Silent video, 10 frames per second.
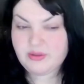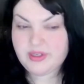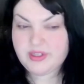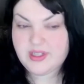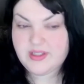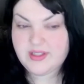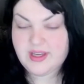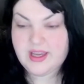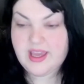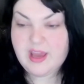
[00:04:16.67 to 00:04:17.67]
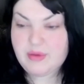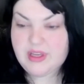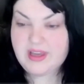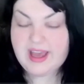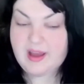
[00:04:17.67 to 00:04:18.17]
Breezy. It's like, it can
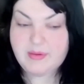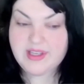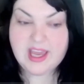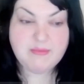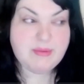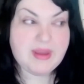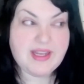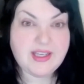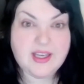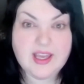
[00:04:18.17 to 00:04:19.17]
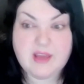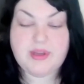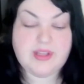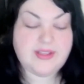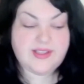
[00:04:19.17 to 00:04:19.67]
be habits, it can be painting, it can
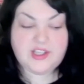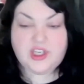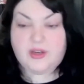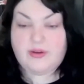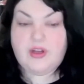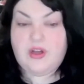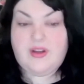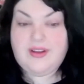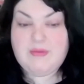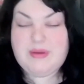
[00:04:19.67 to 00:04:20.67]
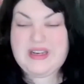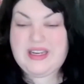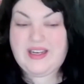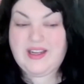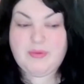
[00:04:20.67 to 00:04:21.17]
be stitching, it can be
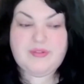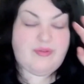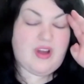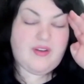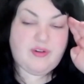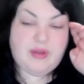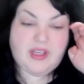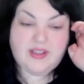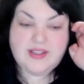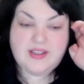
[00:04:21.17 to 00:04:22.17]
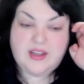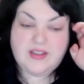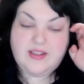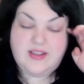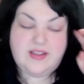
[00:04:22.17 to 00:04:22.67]
knitting, but not for me. That's not,
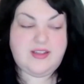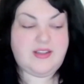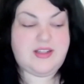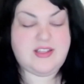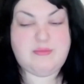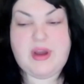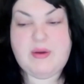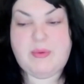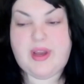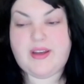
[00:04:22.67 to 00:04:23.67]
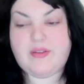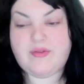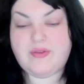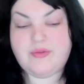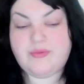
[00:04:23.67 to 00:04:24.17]
that's not my way
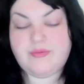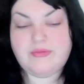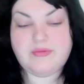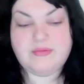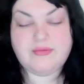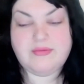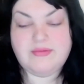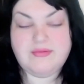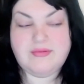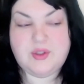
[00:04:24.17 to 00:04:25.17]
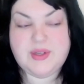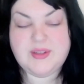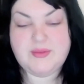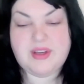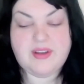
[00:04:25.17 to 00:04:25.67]
of doing
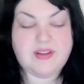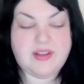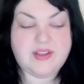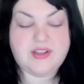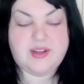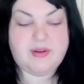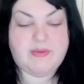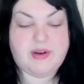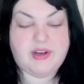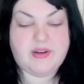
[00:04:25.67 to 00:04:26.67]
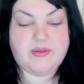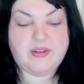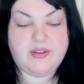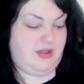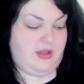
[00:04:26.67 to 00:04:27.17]
something healthy. That's just not what I want to do.
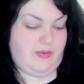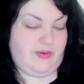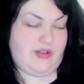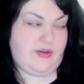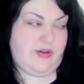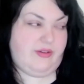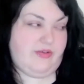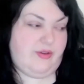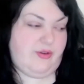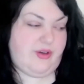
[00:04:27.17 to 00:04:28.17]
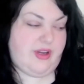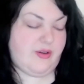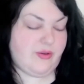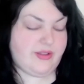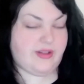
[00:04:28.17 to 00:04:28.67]
I wanted to order food and
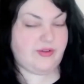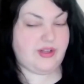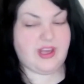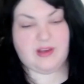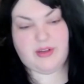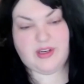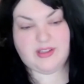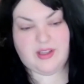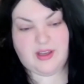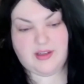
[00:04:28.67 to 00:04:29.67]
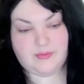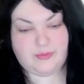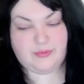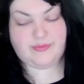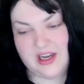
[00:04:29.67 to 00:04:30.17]
download a game, but it is late.
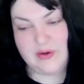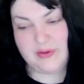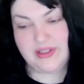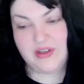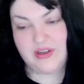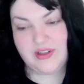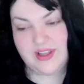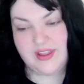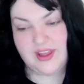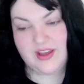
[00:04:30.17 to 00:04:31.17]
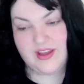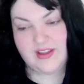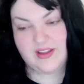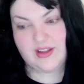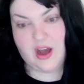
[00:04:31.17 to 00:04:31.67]
I want McDonald's, I think.
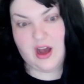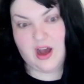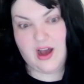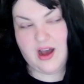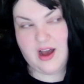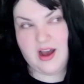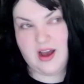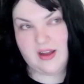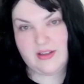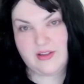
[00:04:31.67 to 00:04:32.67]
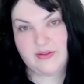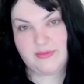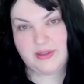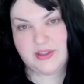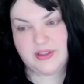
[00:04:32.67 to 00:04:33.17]
Do you want
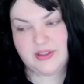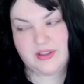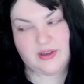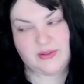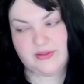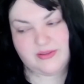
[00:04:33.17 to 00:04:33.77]
McDonald's? No.